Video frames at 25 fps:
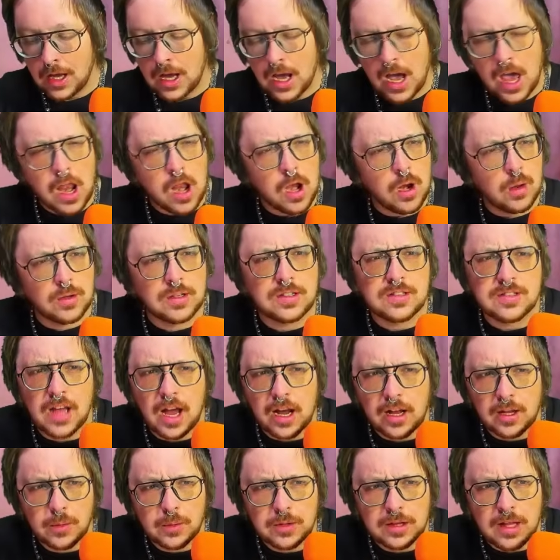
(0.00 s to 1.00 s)
I didn't know
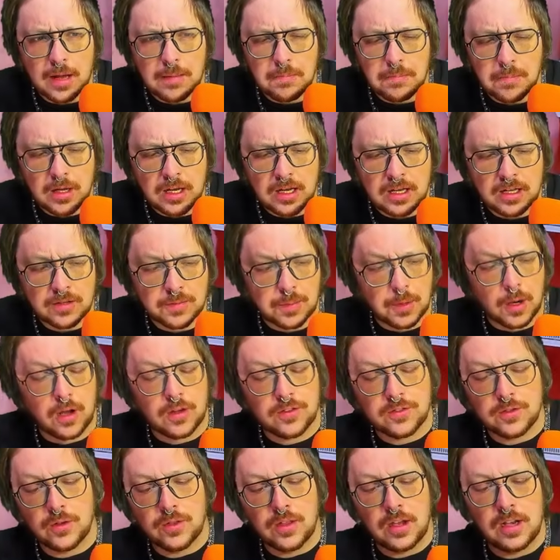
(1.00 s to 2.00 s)
exactly what that means, but
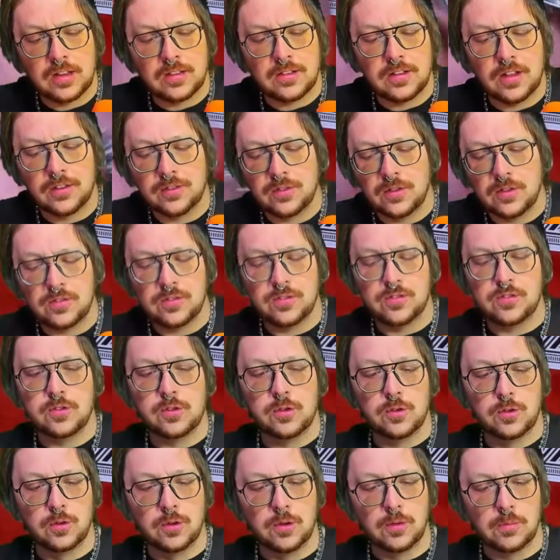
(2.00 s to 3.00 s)
also then it tells you to
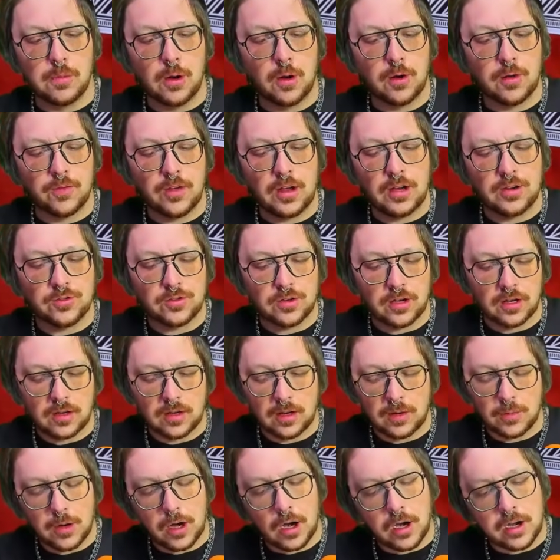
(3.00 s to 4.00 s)
do motivation.
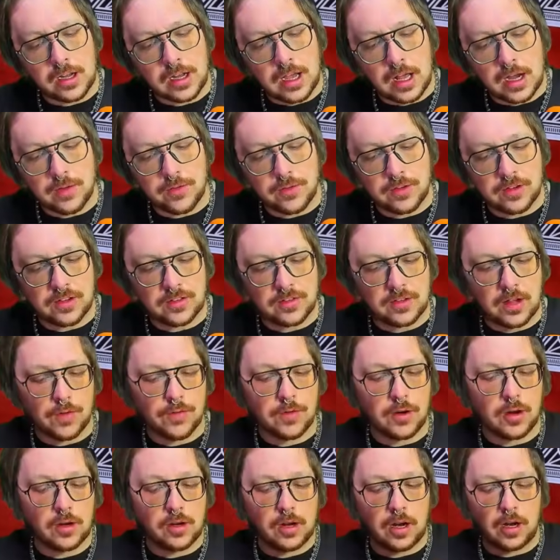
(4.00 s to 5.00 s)
And we already kind of
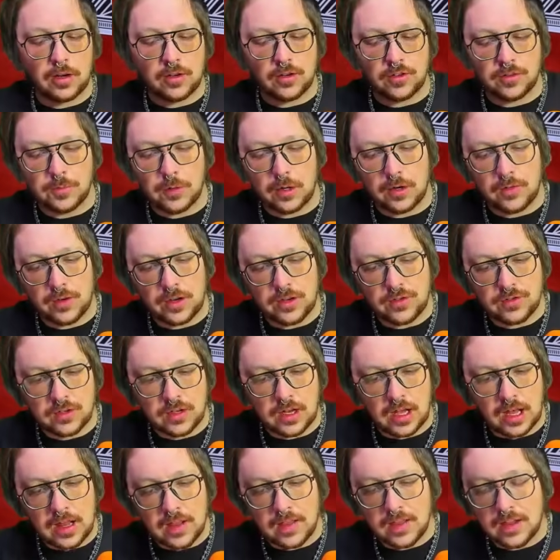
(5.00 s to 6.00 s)
discovered our character's motivation
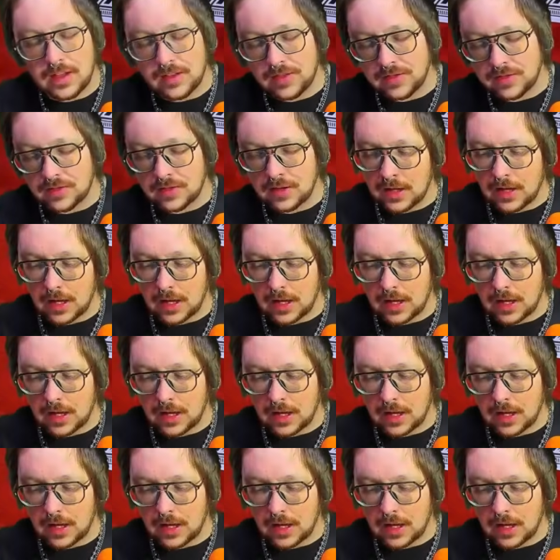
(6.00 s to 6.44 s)
in this.